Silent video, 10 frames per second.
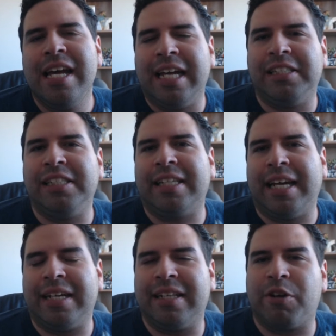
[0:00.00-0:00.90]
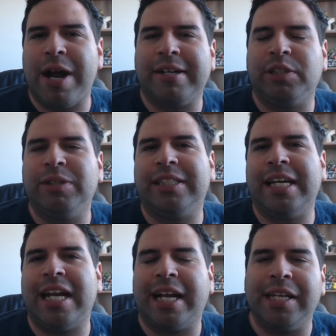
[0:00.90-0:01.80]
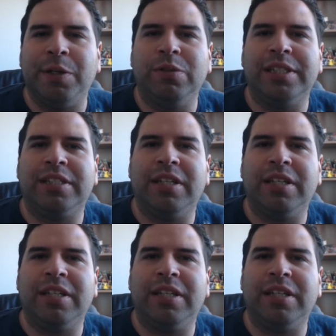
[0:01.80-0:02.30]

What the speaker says: And she's like, the crown is reset, I can use it